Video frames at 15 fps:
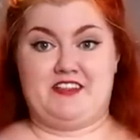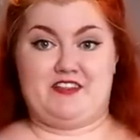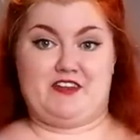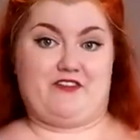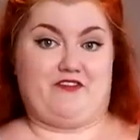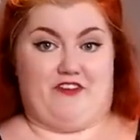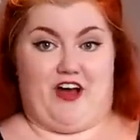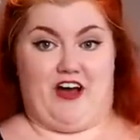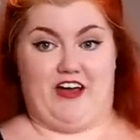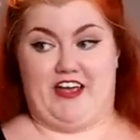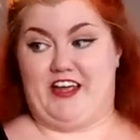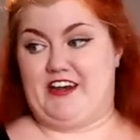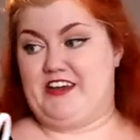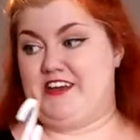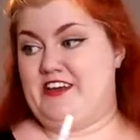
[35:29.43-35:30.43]
They're
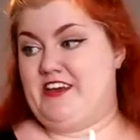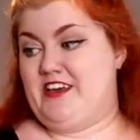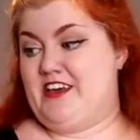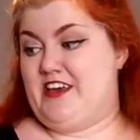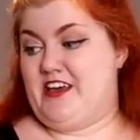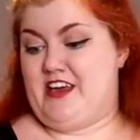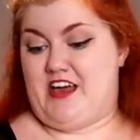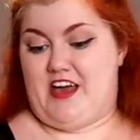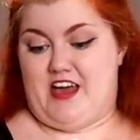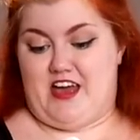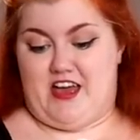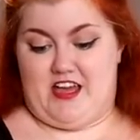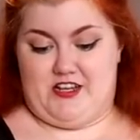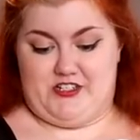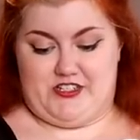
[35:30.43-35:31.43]
fine.
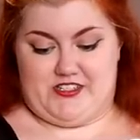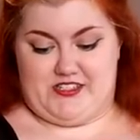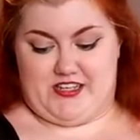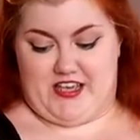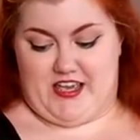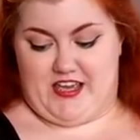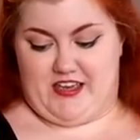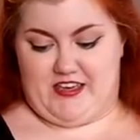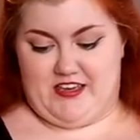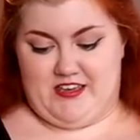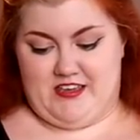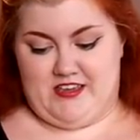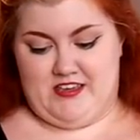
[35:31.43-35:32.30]
I just like,